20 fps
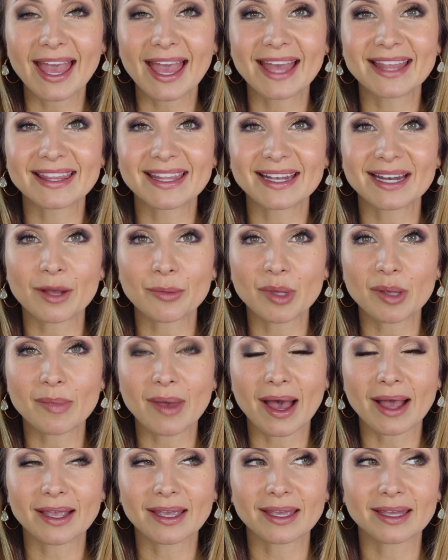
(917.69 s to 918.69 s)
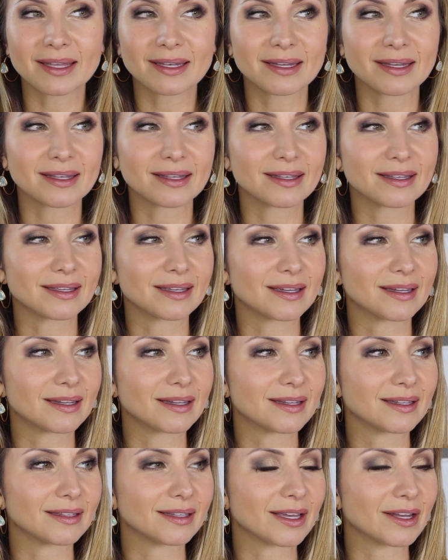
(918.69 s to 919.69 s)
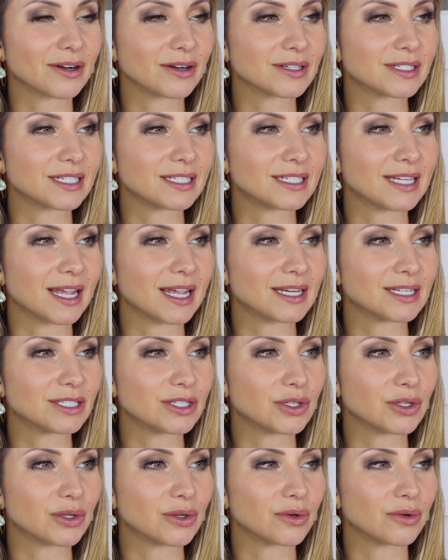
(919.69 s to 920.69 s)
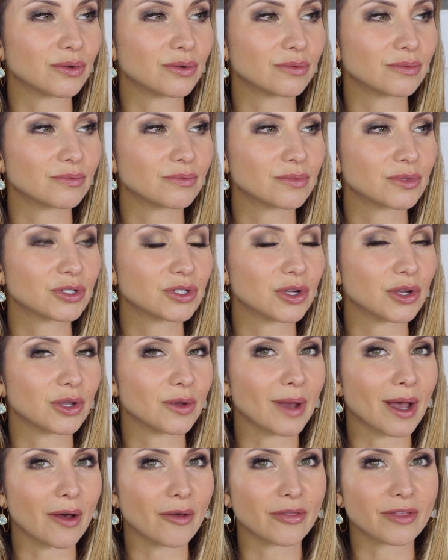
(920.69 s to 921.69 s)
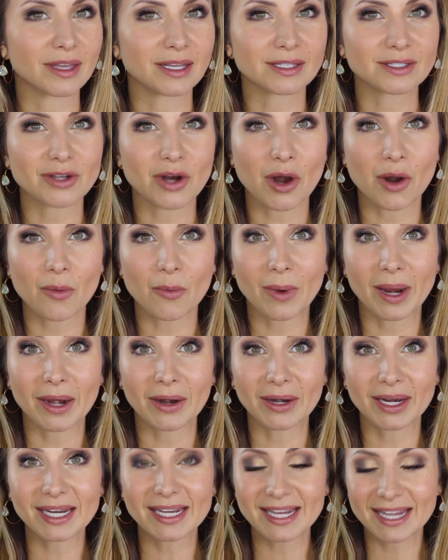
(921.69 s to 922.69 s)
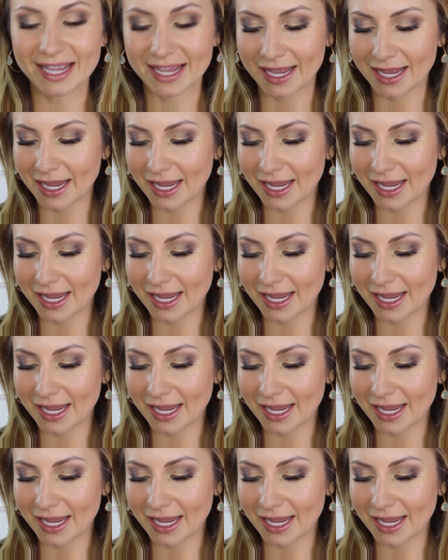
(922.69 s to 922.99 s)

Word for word: and then I'll be back in later today to show you how things are wearing.